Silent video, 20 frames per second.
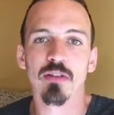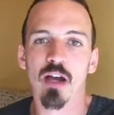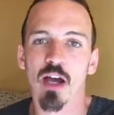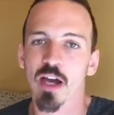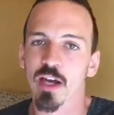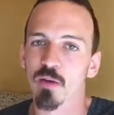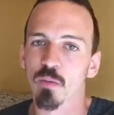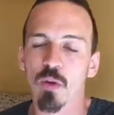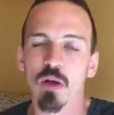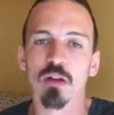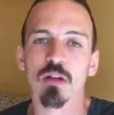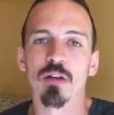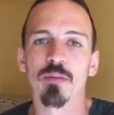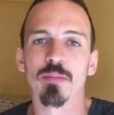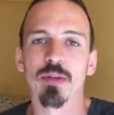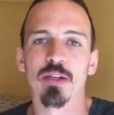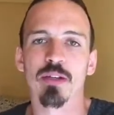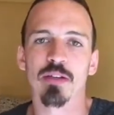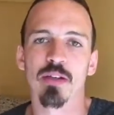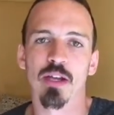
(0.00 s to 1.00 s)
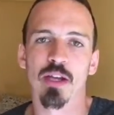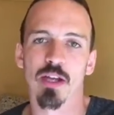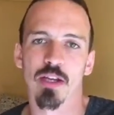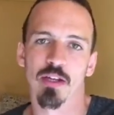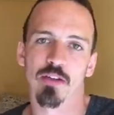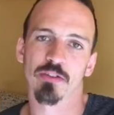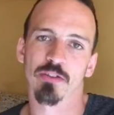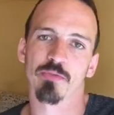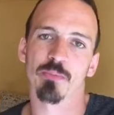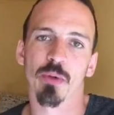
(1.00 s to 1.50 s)
I welcome it, and
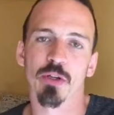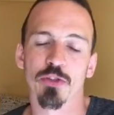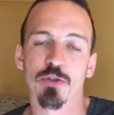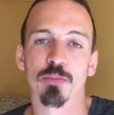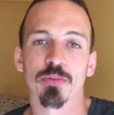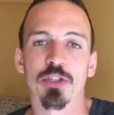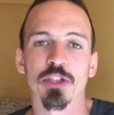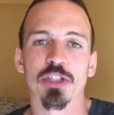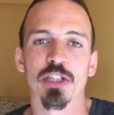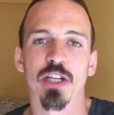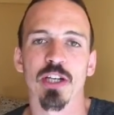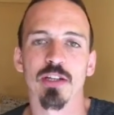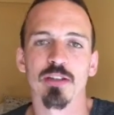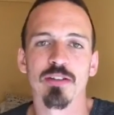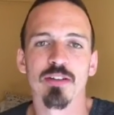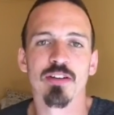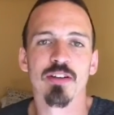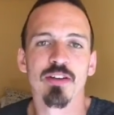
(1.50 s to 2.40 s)
it's much appreciated.